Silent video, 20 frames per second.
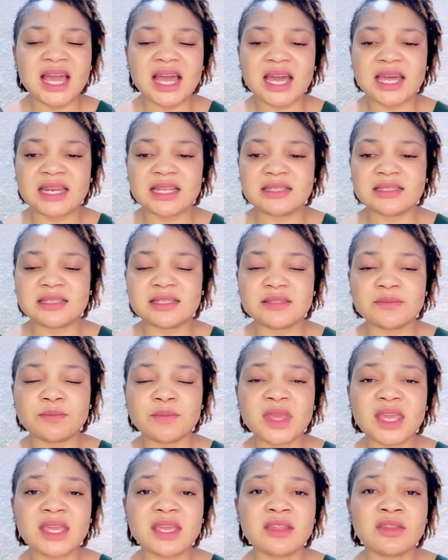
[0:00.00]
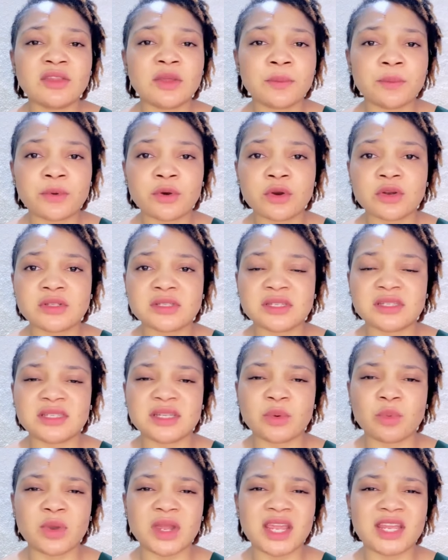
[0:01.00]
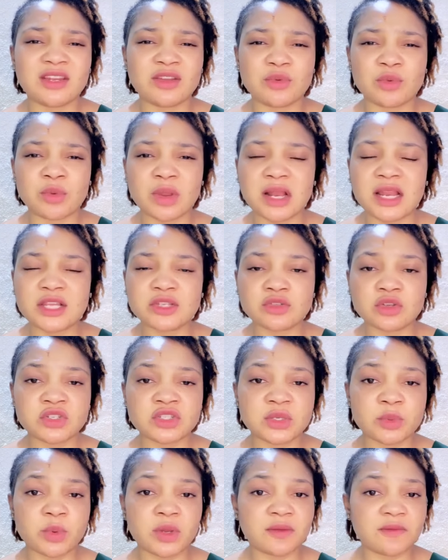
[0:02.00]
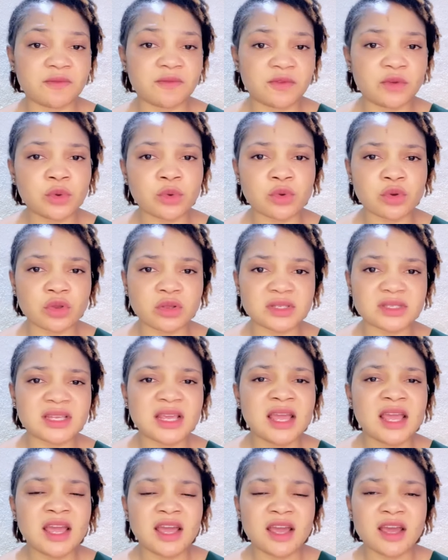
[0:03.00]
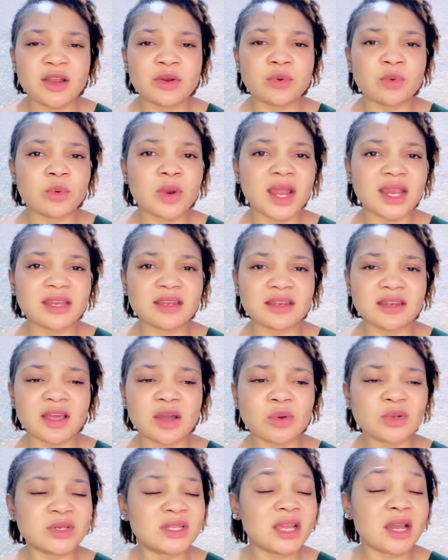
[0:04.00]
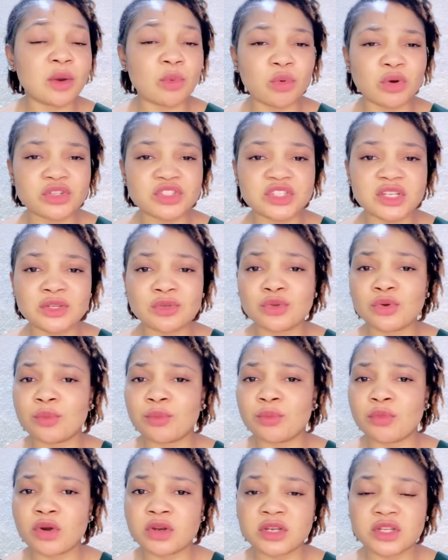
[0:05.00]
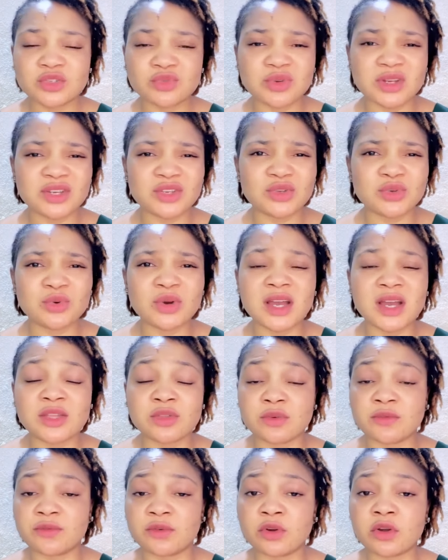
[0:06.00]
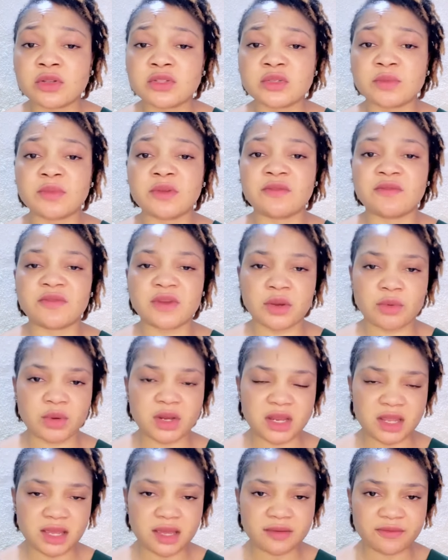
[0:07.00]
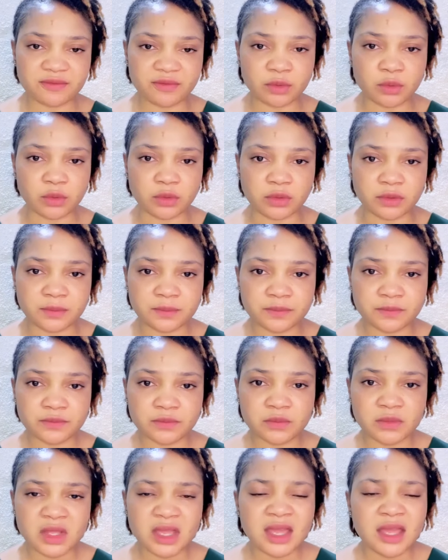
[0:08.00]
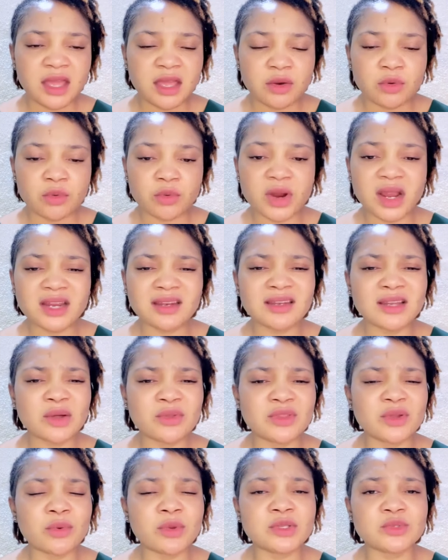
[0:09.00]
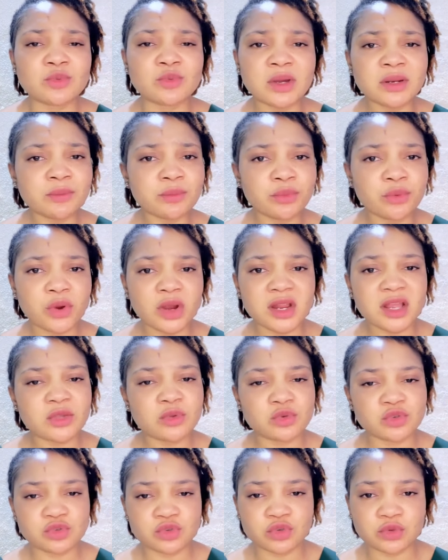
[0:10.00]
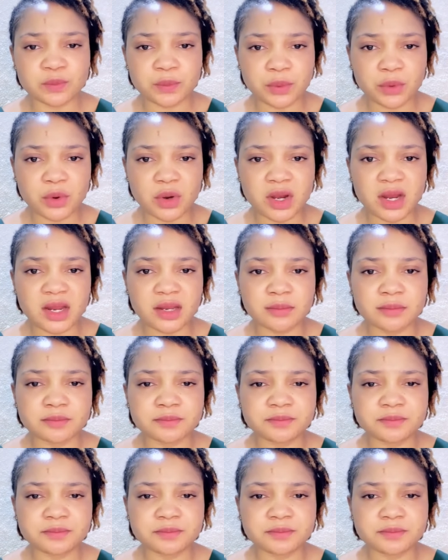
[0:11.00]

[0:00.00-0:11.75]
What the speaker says: And it is making the person they were in a relationship with furious. And right now they are watching you, monitoring you, and you've got to be very careful. Right now there is one prayer you should pray.